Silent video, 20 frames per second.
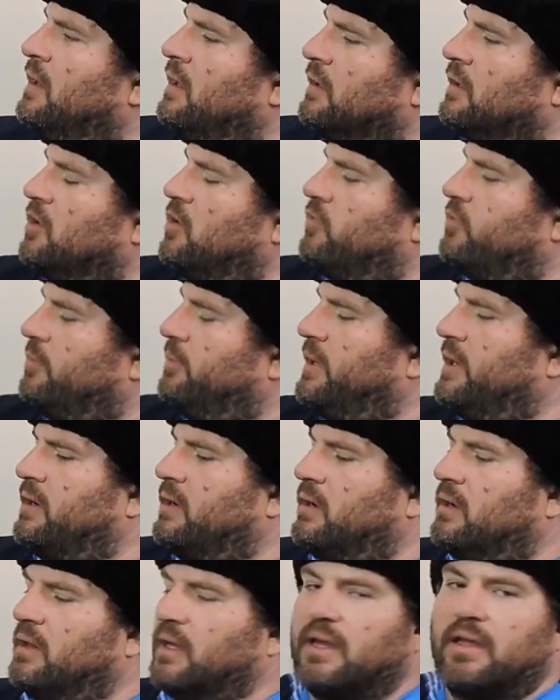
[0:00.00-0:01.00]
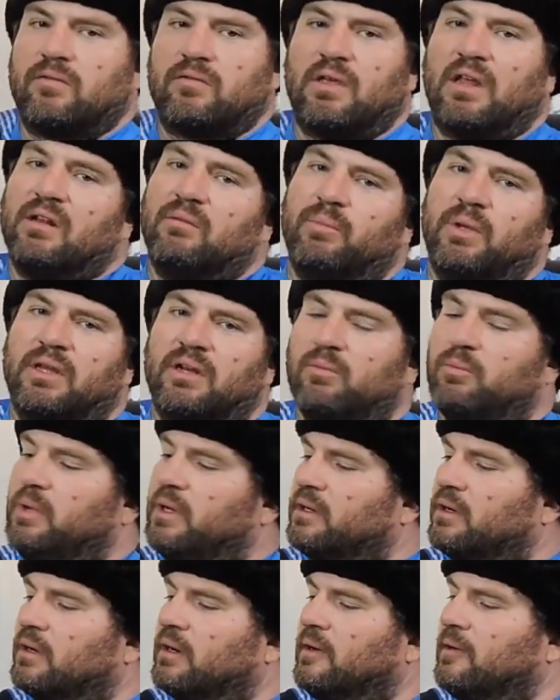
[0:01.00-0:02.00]
go from there. Like I said, being a
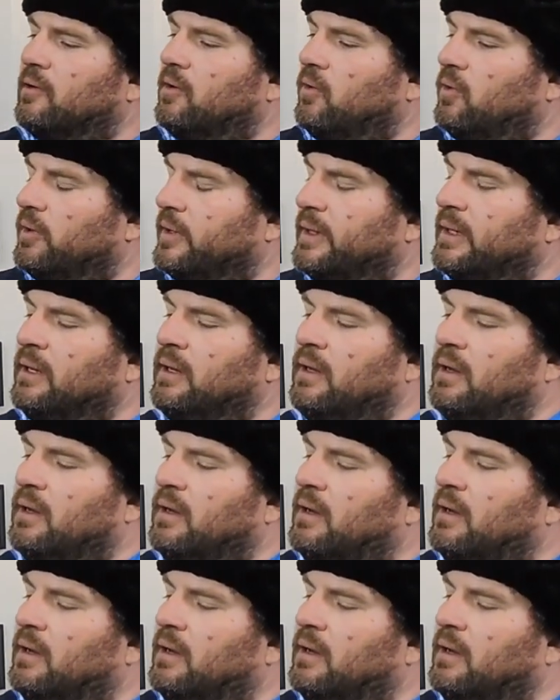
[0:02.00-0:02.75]
bigger goalie,